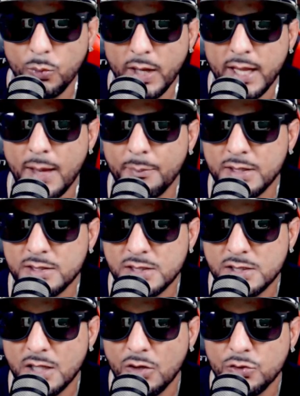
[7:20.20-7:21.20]
the way, I meant
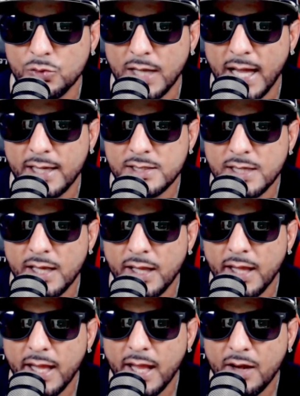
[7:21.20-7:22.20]
to tell you guys
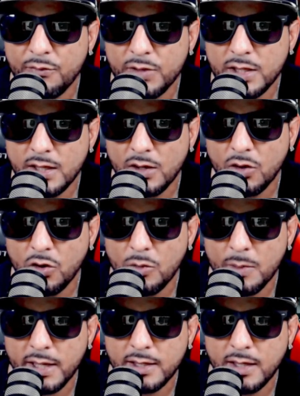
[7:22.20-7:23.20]
every, oh
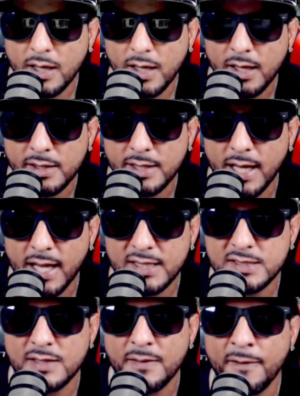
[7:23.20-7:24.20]
my God,
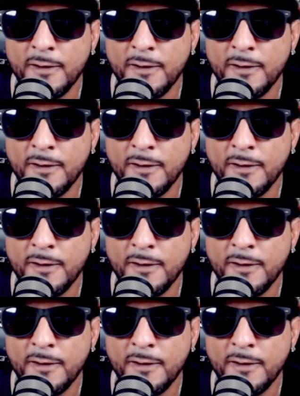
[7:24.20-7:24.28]
guys,